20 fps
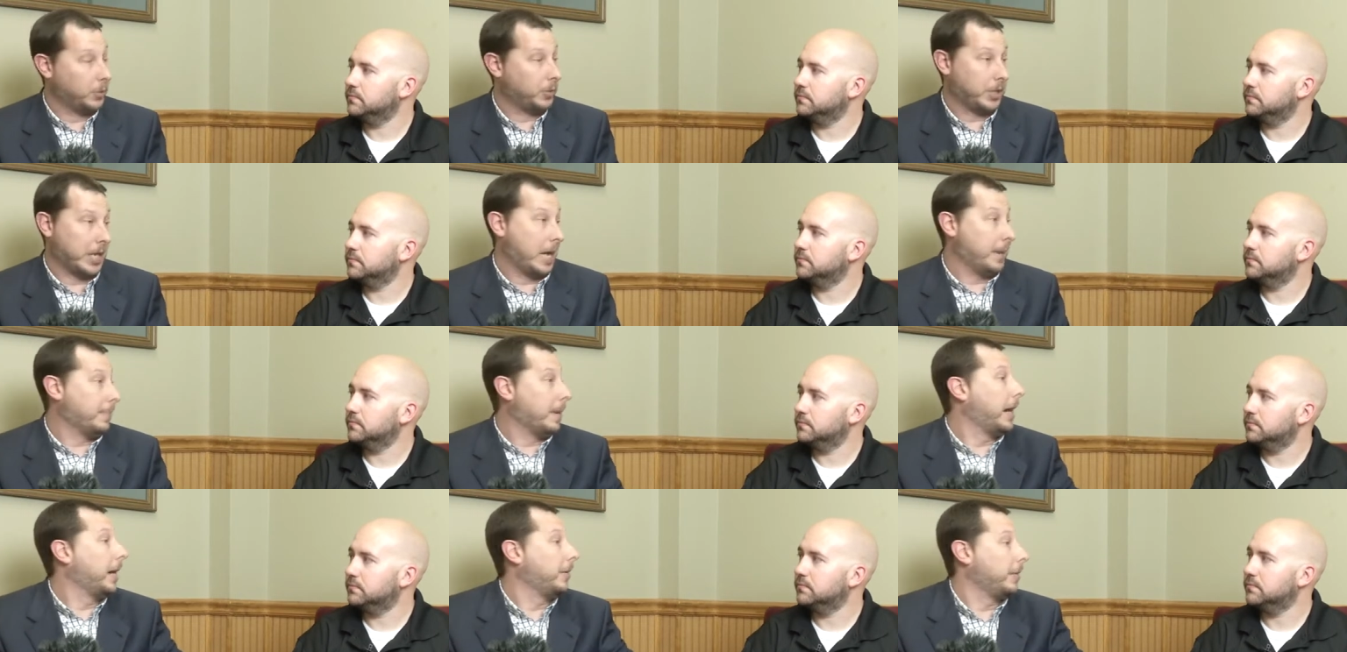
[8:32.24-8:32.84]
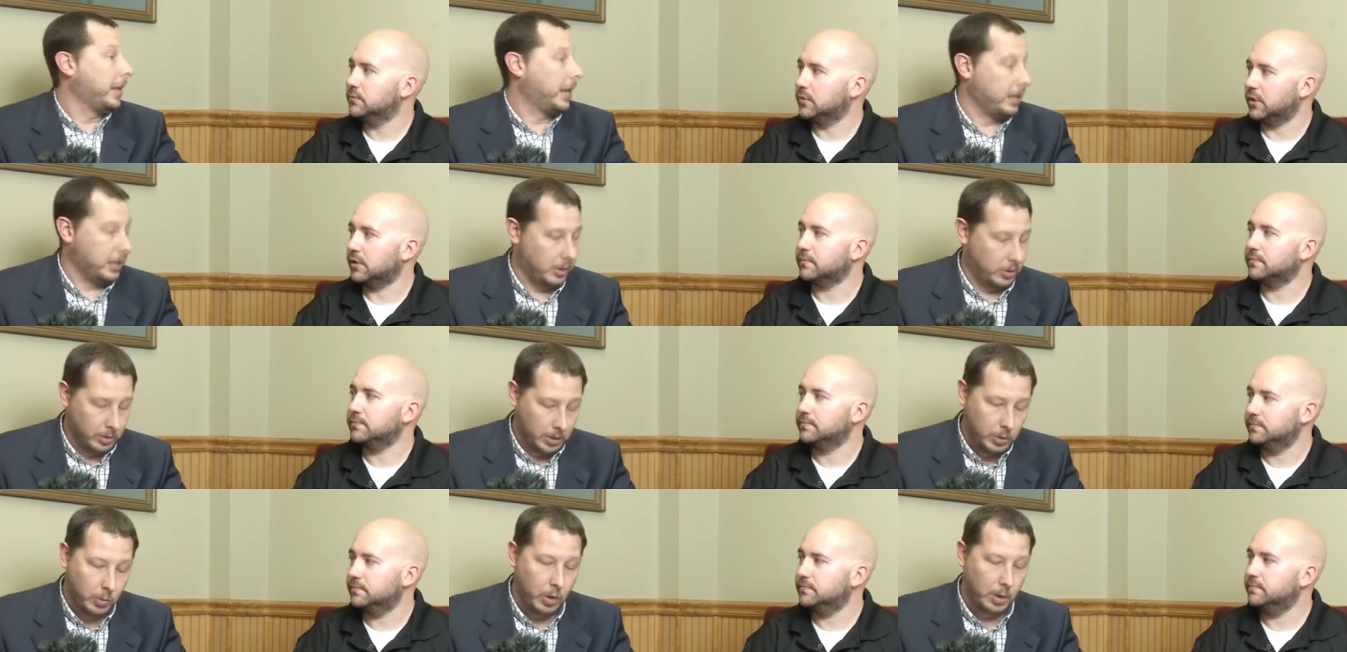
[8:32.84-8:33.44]
Speaker 1: which I admire that. Yeah.
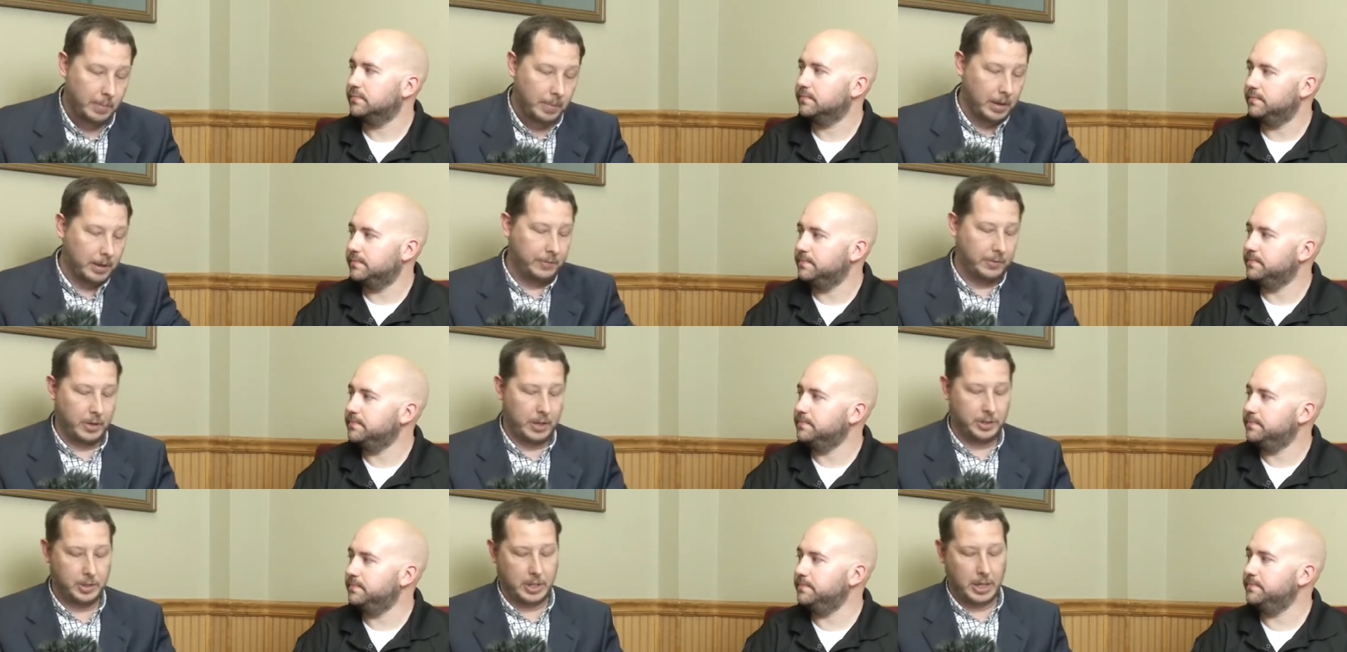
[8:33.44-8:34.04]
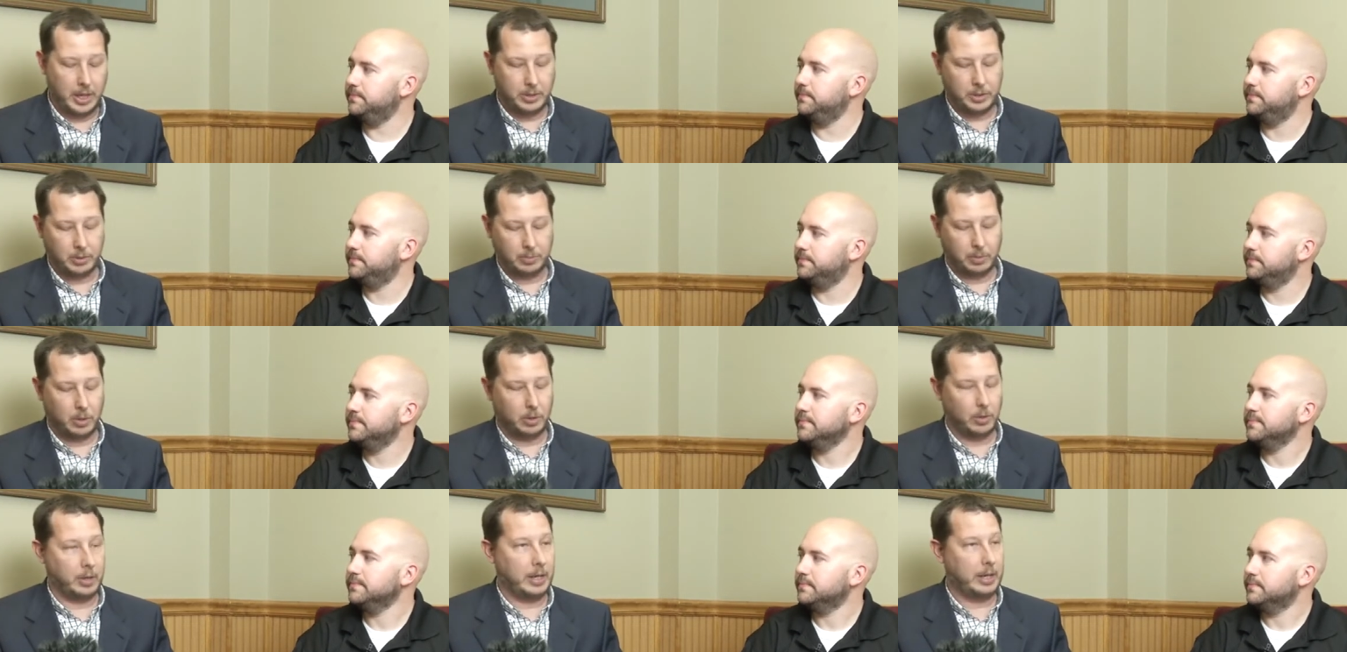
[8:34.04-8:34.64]
You know, you want money for educational
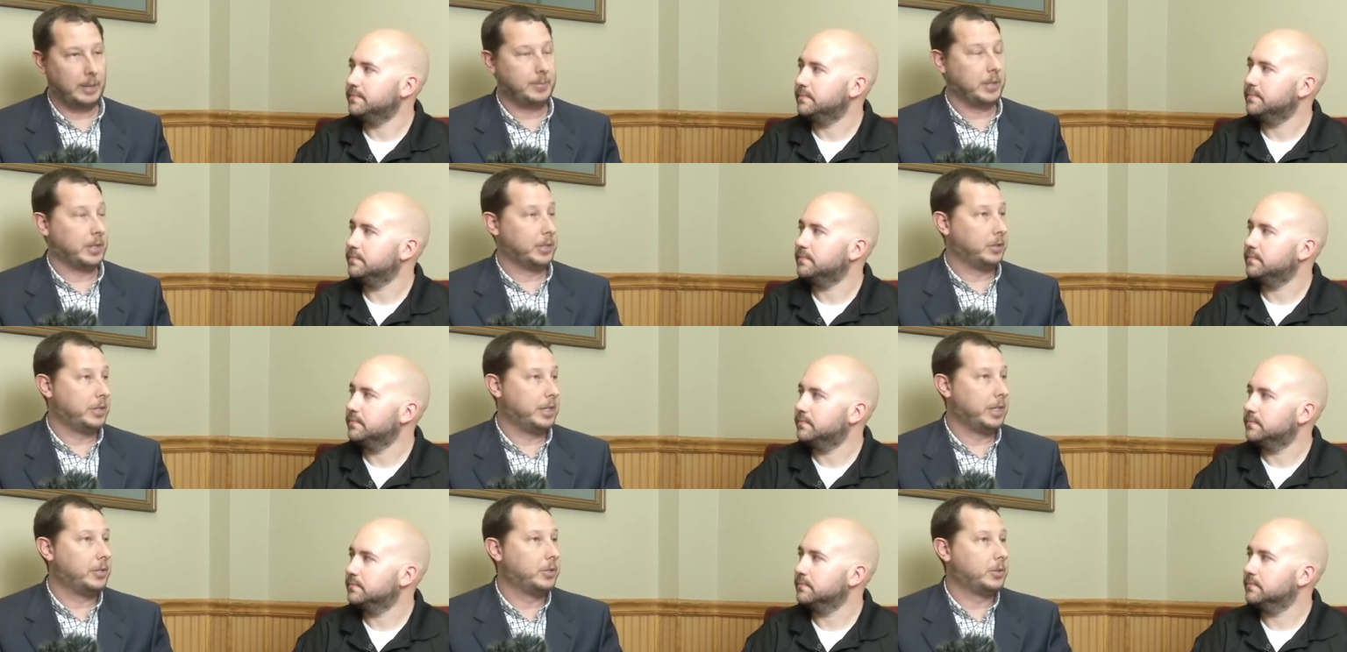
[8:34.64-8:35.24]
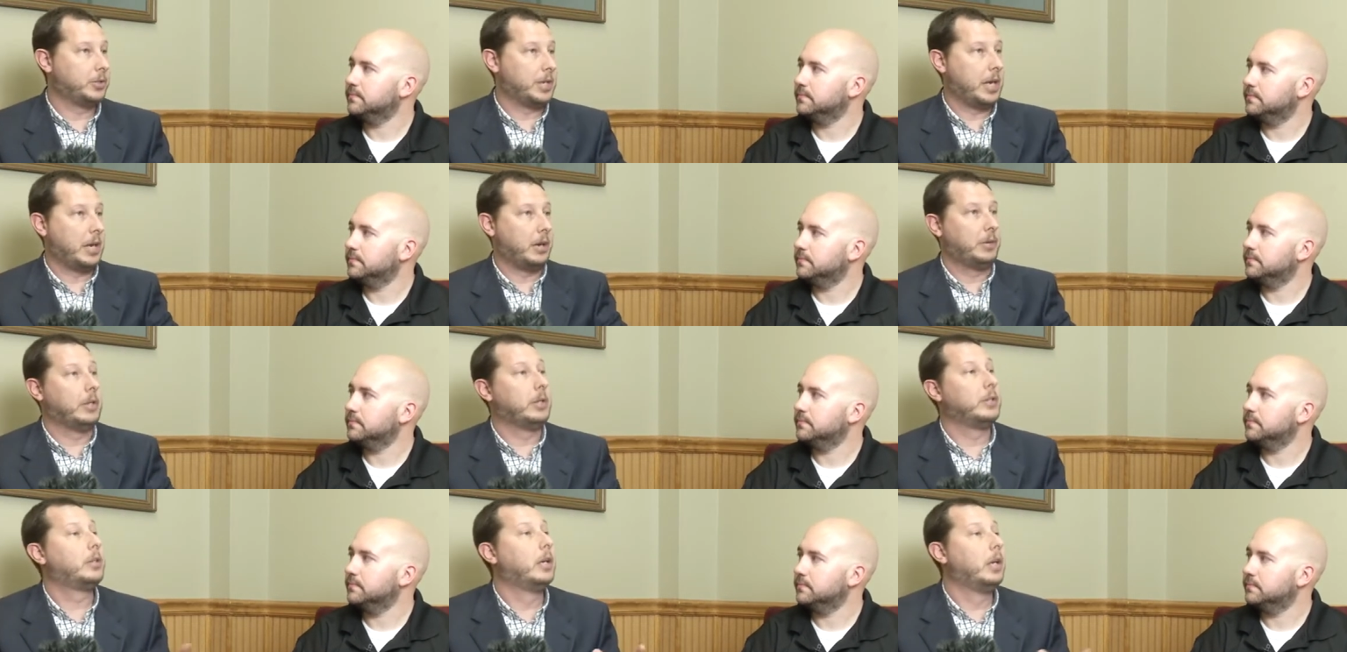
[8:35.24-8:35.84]
programs and your teacher
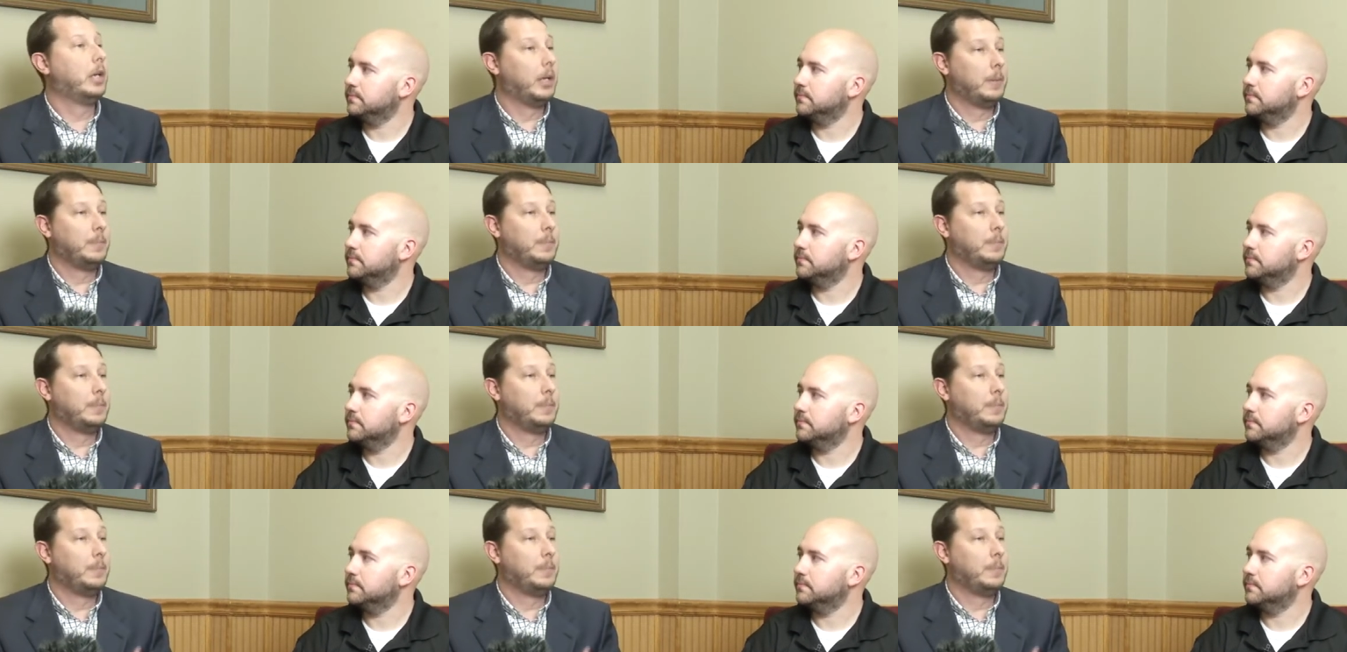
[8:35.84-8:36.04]
salaries.